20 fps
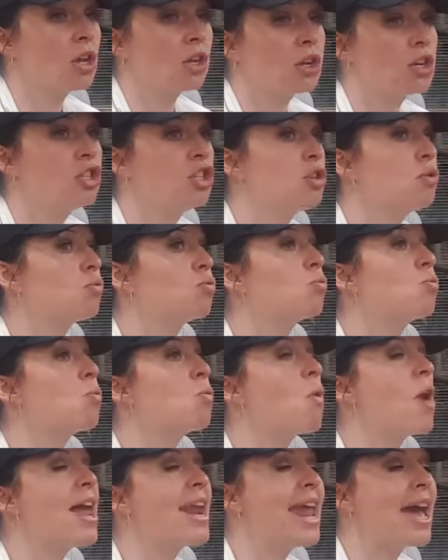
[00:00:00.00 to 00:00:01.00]
Could you
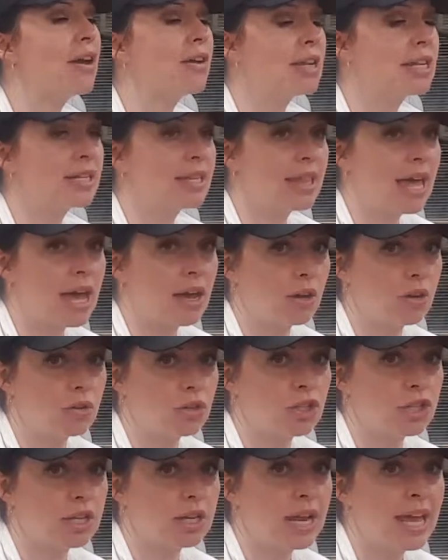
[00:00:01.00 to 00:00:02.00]
run out into that
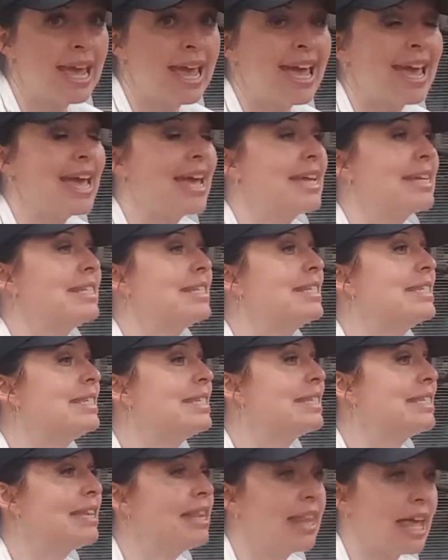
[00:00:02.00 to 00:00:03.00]
ocean and
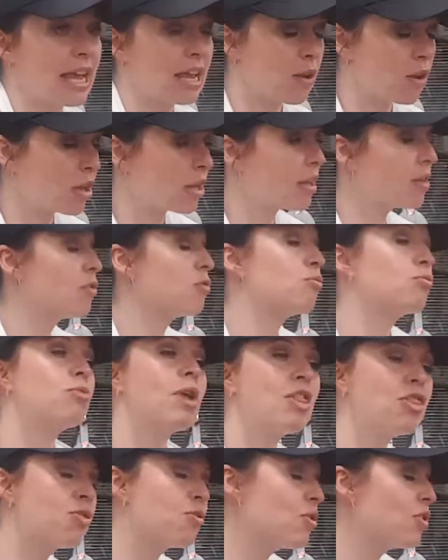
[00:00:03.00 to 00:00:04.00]
like
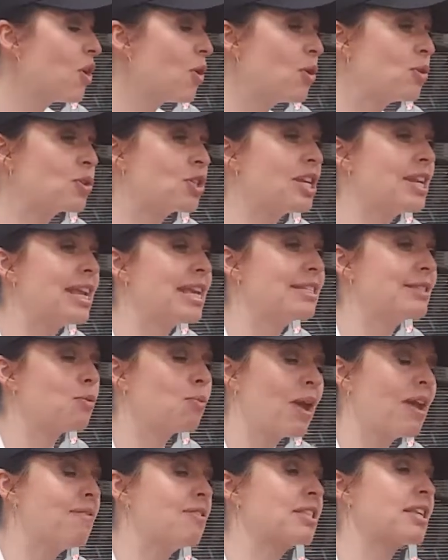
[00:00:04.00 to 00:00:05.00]
run through the ocean as the
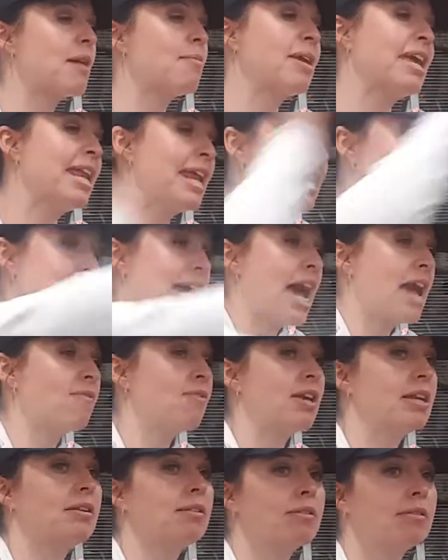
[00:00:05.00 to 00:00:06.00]
wave is coming in and dive
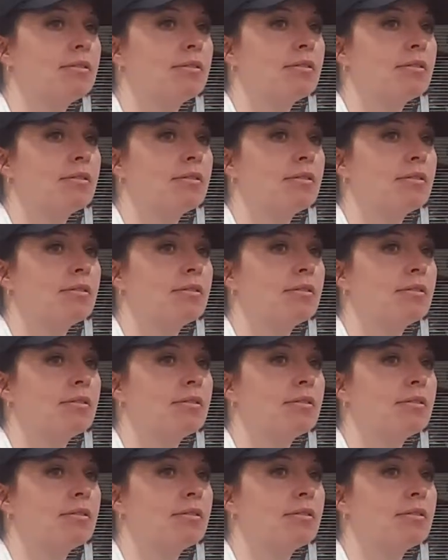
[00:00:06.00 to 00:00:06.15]
in?